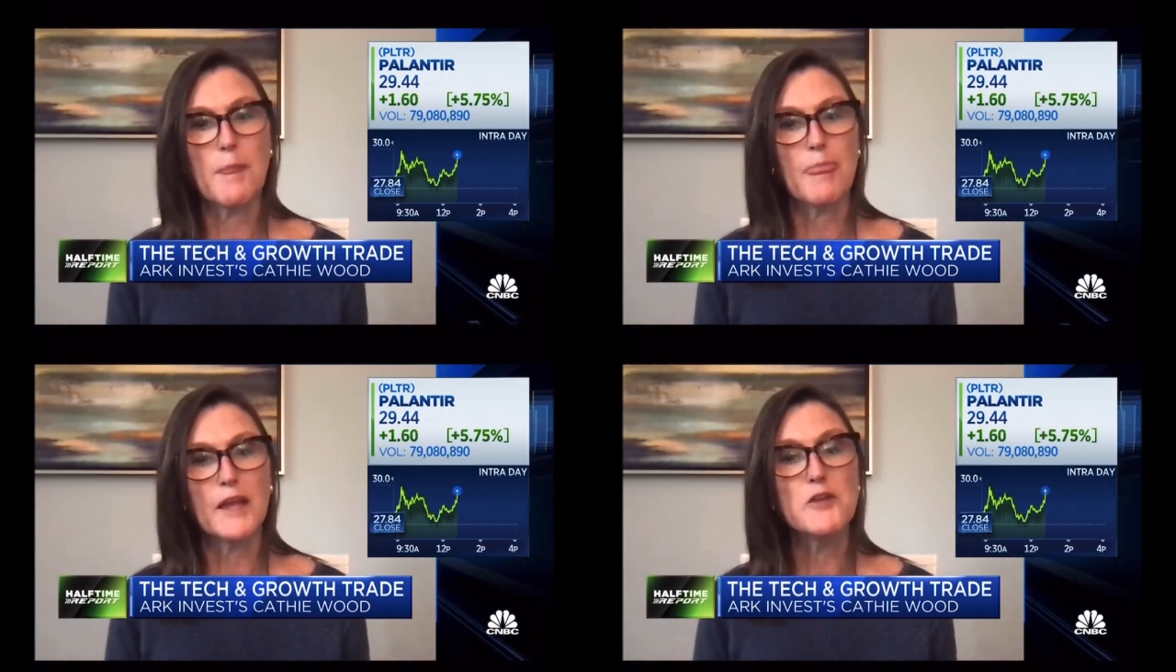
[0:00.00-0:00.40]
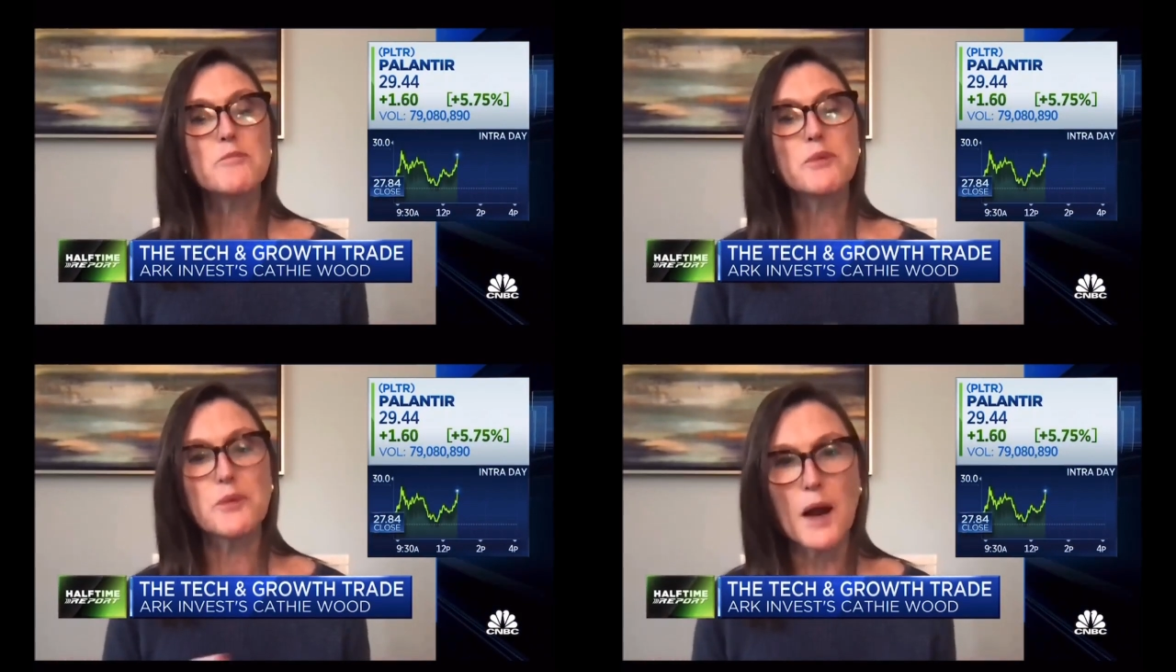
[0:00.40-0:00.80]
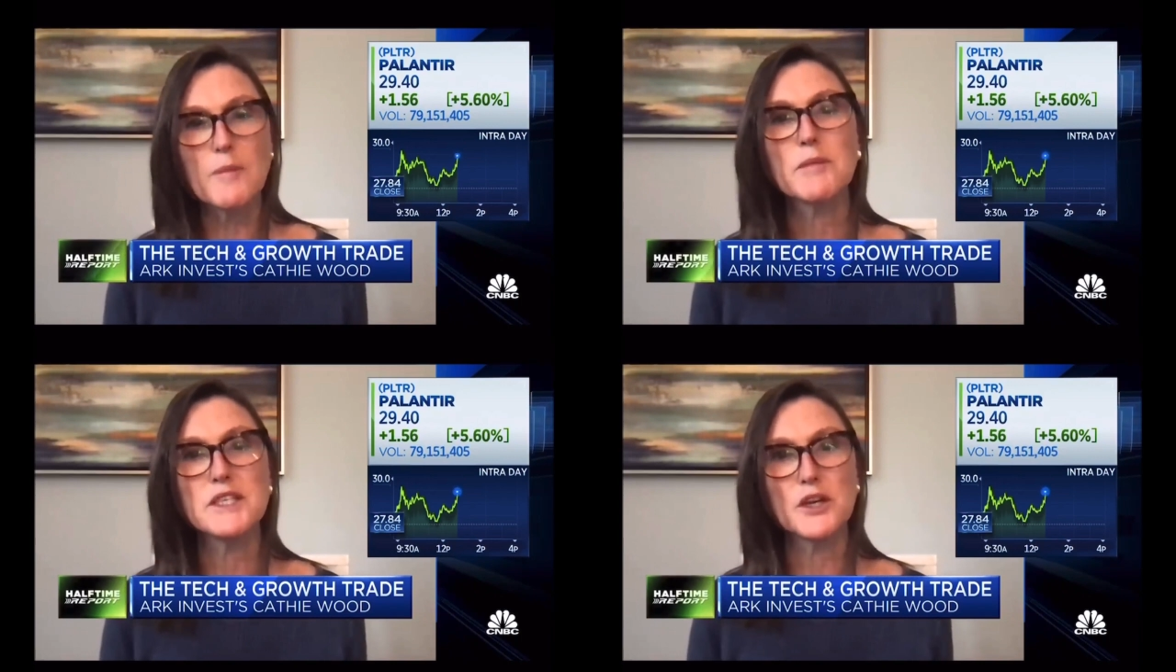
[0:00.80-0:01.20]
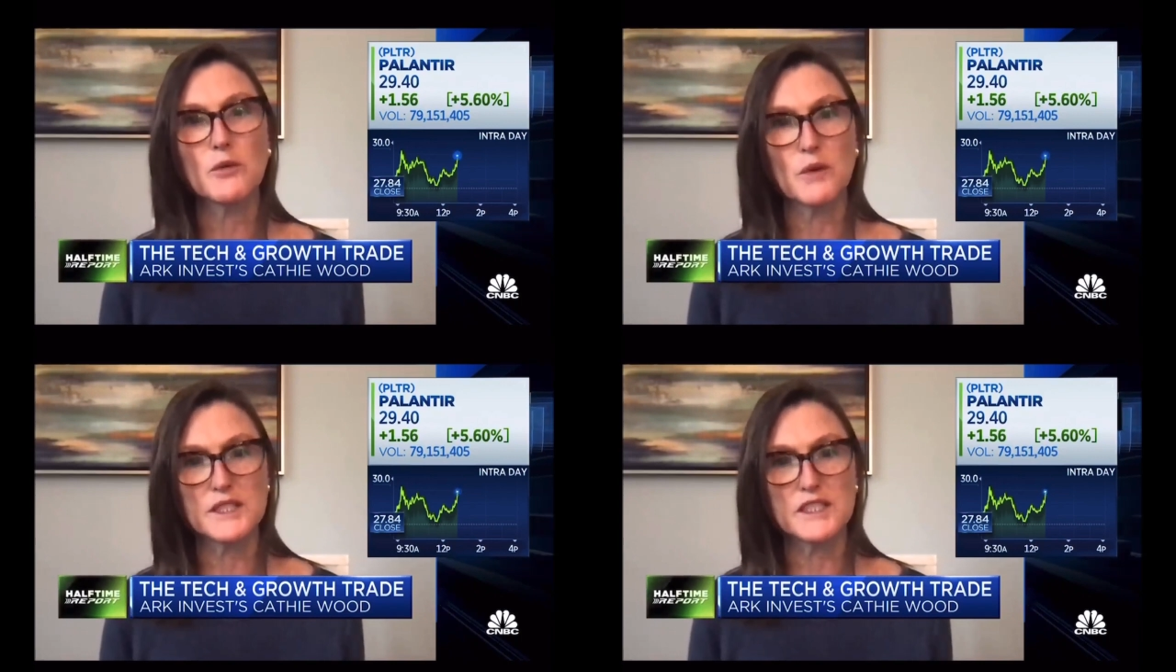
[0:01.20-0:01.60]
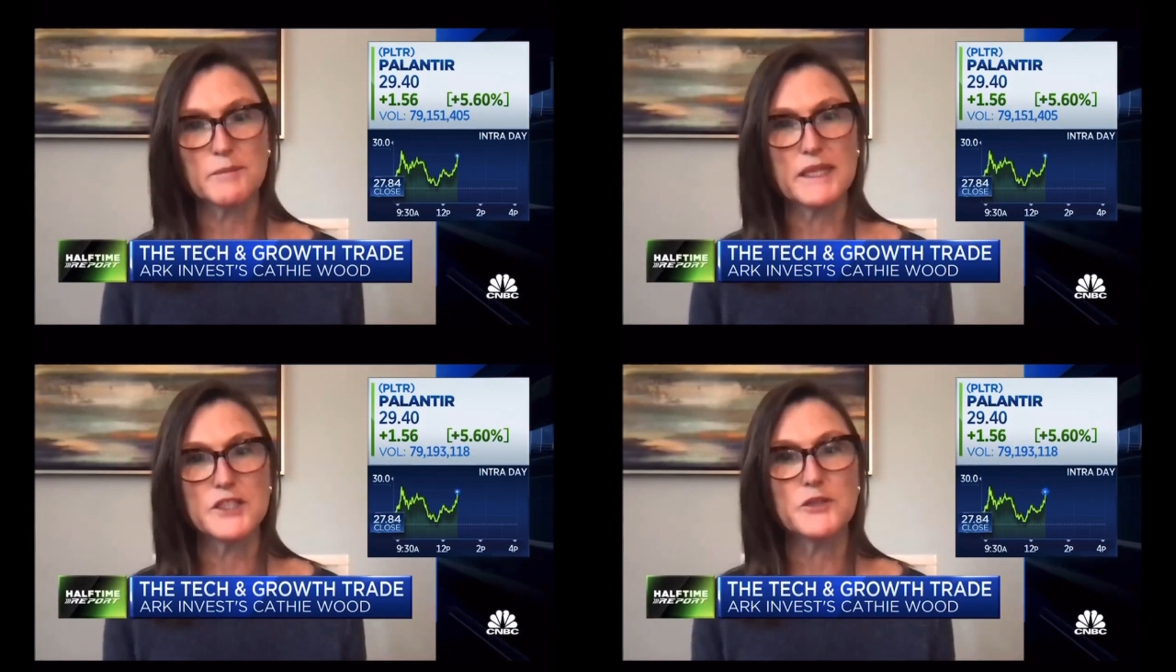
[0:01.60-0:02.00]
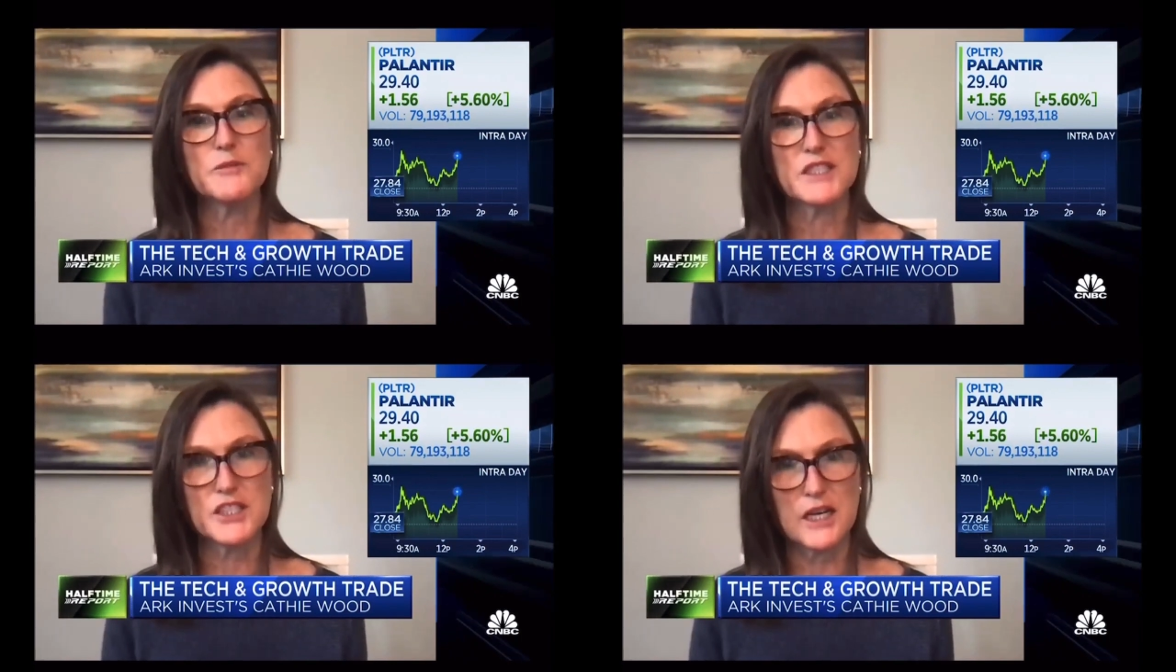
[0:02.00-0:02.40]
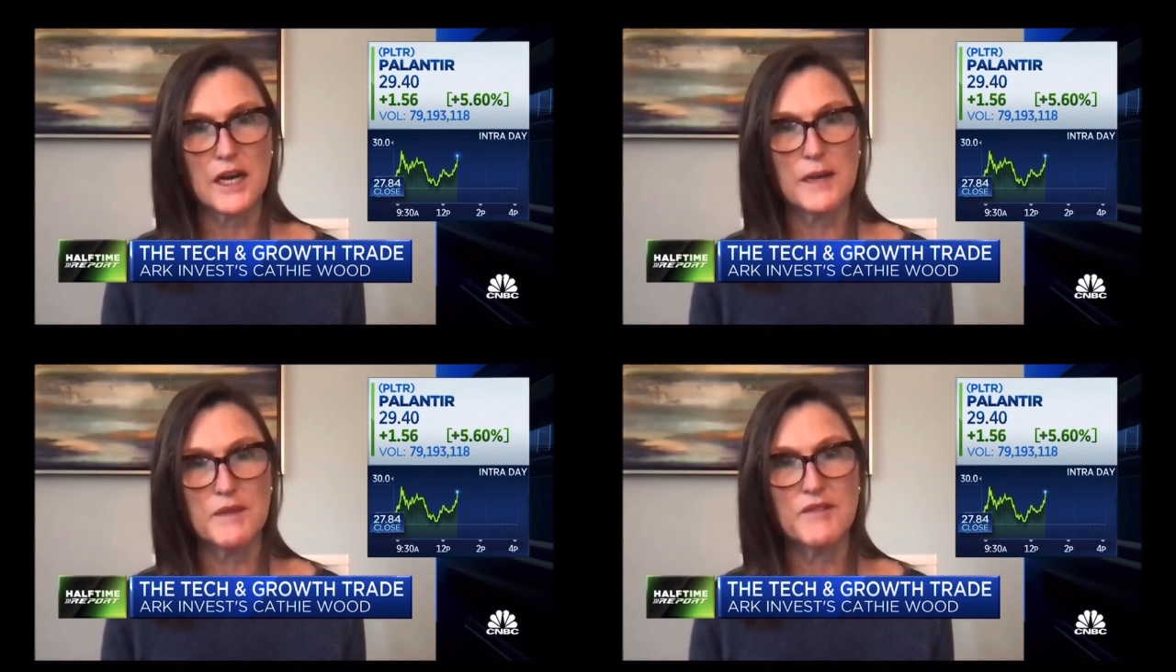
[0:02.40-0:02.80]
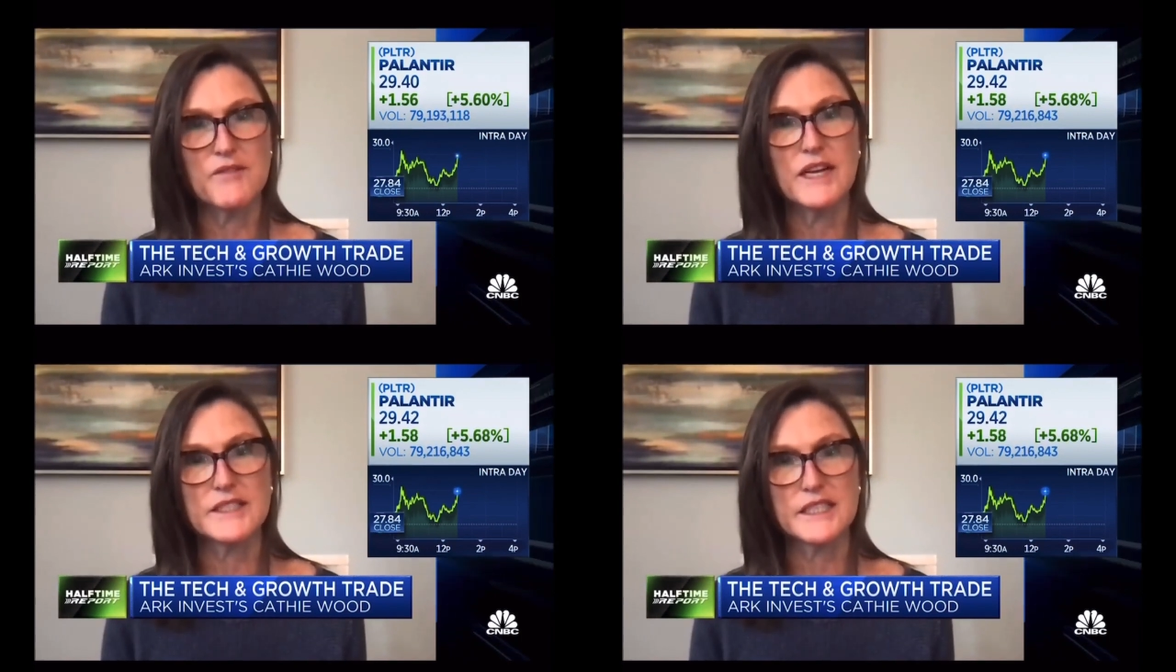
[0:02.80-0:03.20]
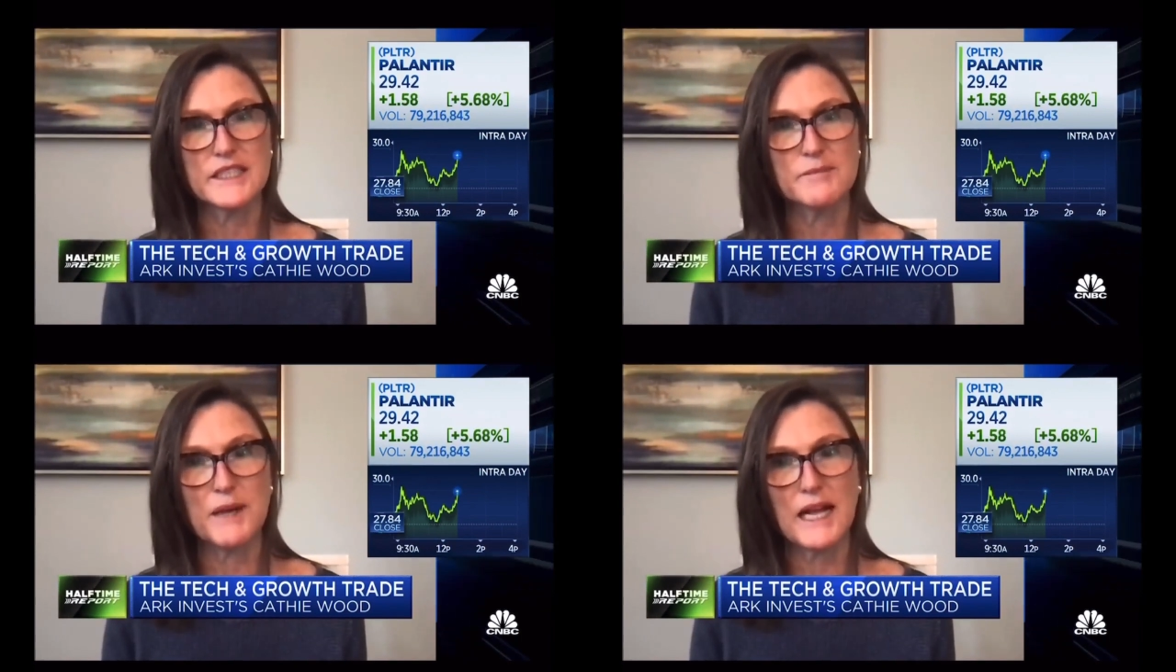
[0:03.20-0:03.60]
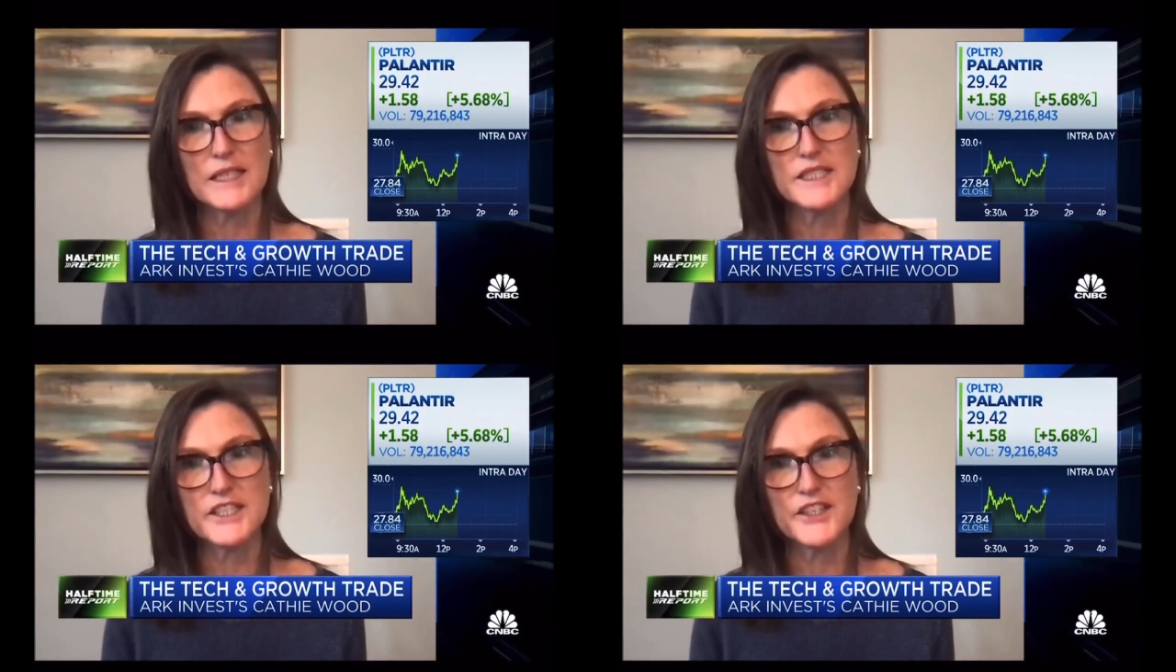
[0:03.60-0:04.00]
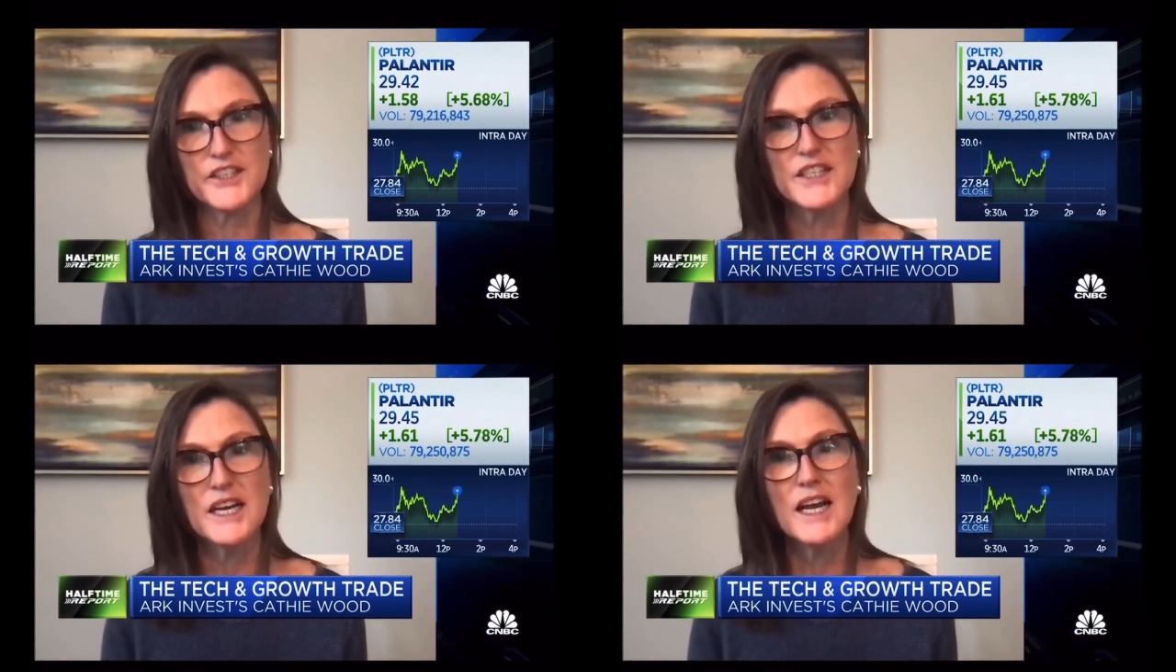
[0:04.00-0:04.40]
you probably don't want to spend too much time investing in Palantir.